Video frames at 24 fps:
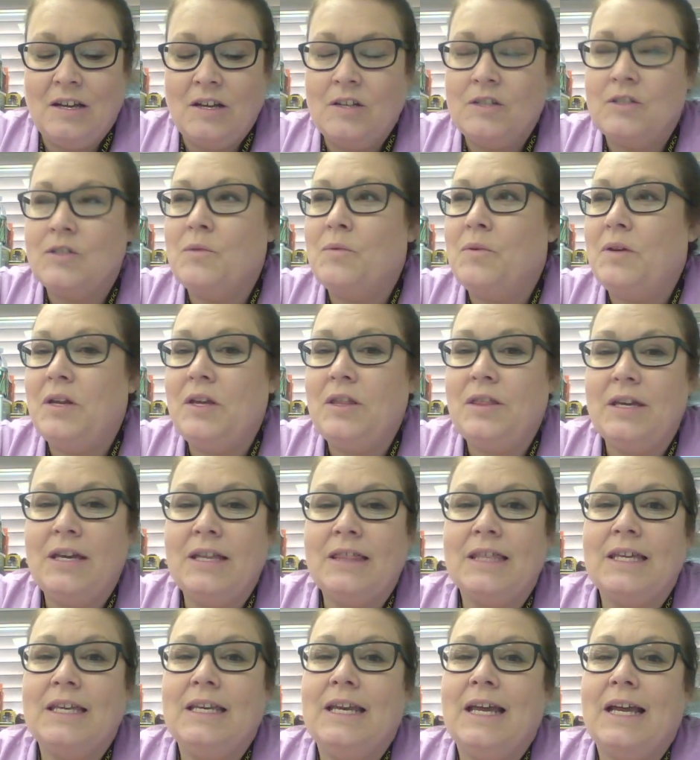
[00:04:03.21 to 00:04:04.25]
So what do you think
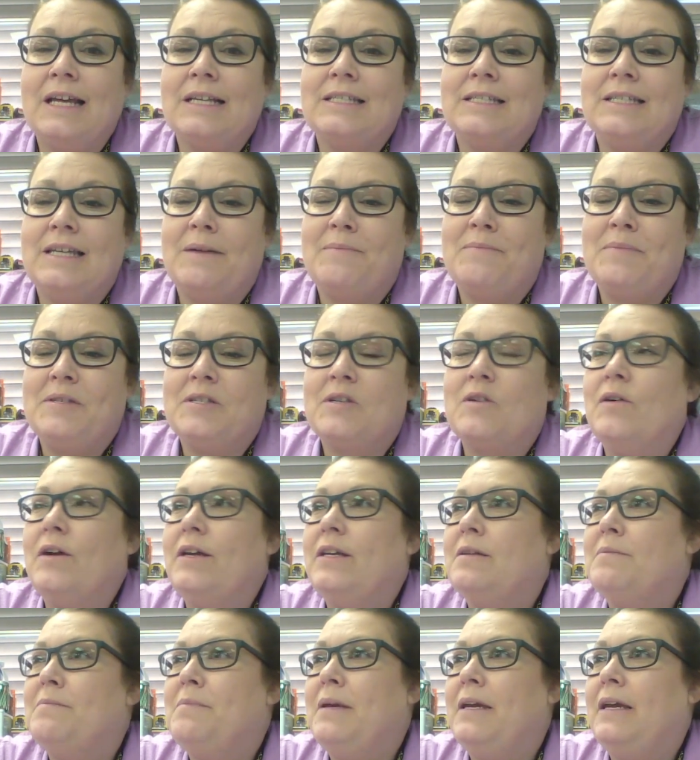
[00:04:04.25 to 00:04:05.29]
the next step is going
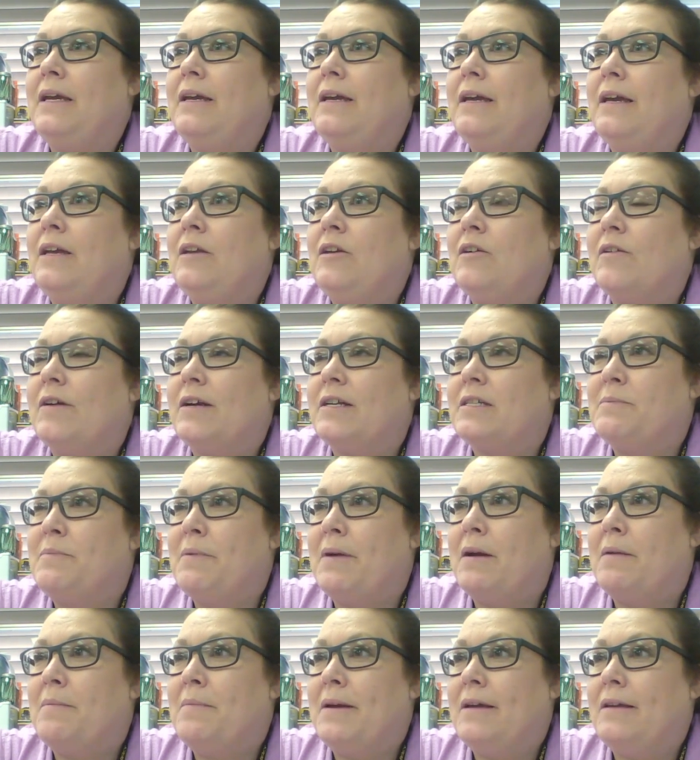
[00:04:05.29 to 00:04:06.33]
to be in your
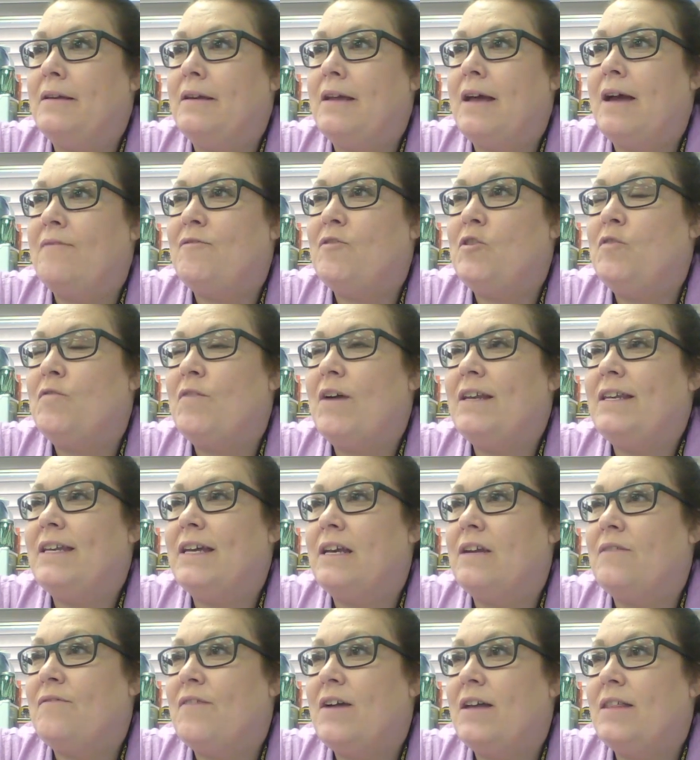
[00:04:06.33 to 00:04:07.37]
experiment? After you've
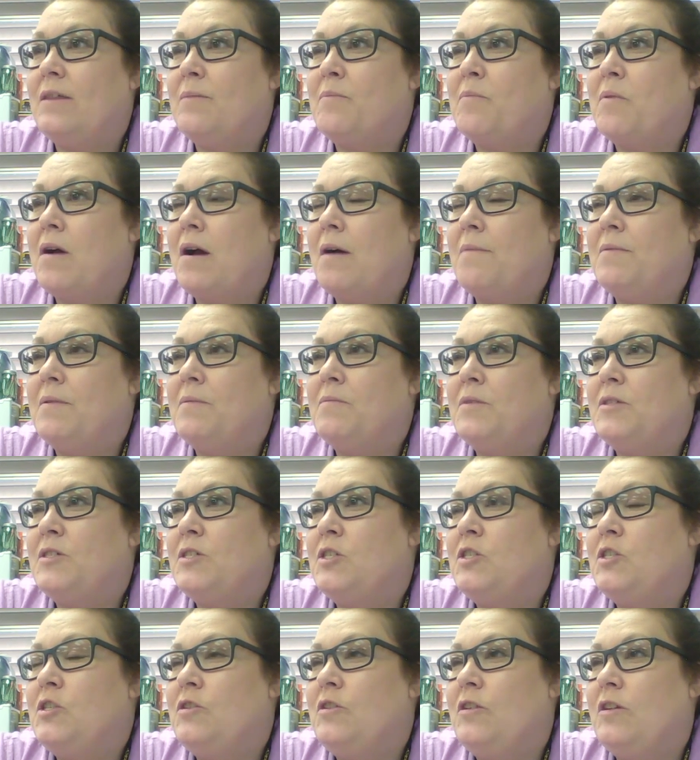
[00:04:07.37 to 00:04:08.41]
identified the problem, what
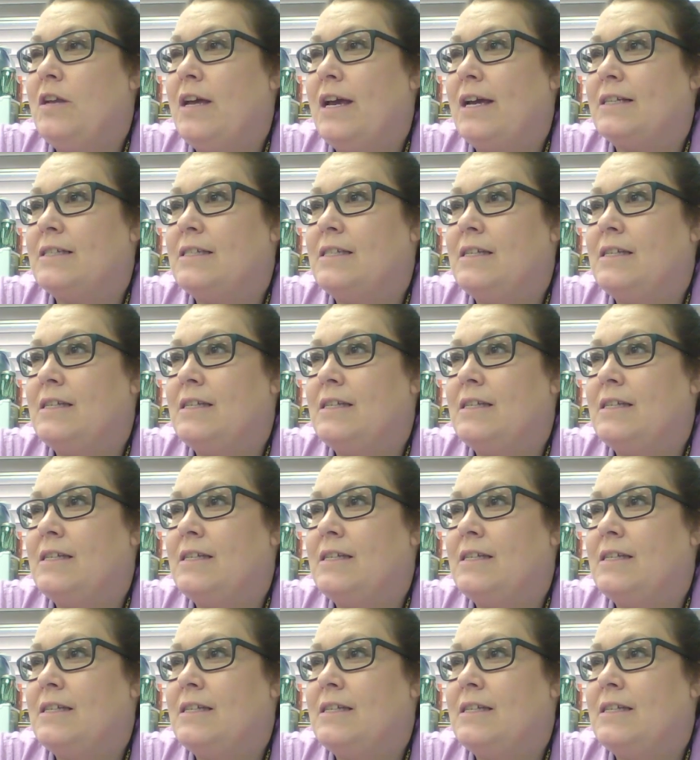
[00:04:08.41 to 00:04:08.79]
should you do next?